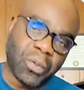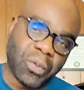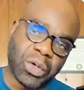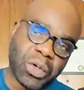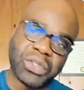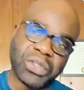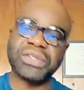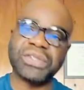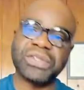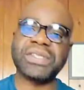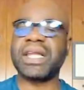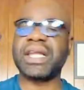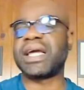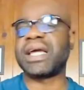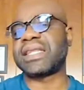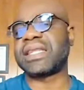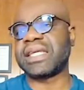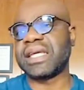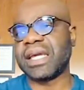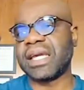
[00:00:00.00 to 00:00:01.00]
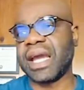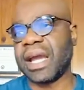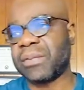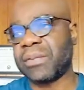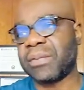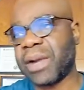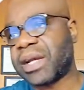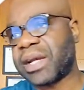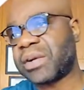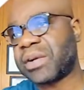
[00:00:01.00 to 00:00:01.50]
Once you select the AI
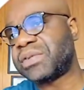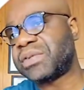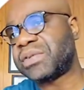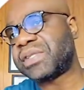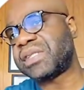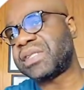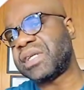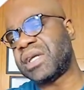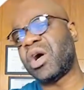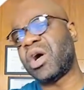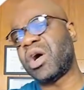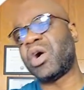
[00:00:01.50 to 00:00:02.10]
writer, you see it